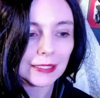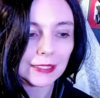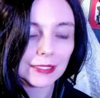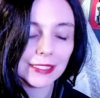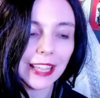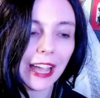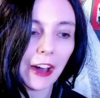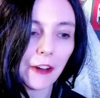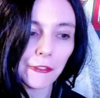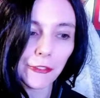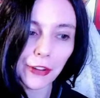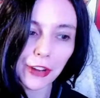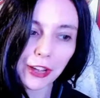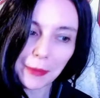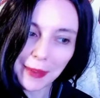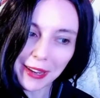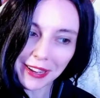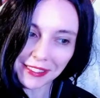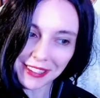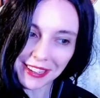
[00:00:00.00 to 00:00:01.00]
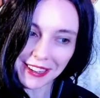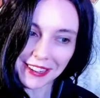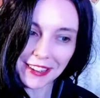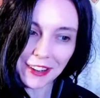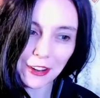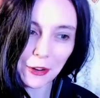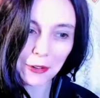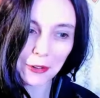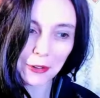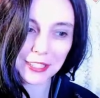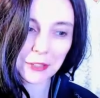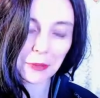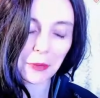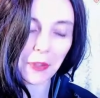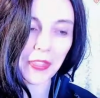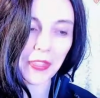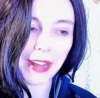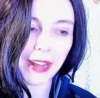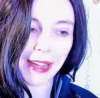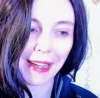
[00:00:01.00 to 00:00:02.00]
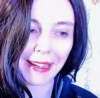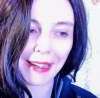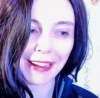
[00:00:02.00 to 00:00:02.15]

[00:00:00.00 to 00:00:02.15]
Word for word: Now for Khameleon, who is the one that I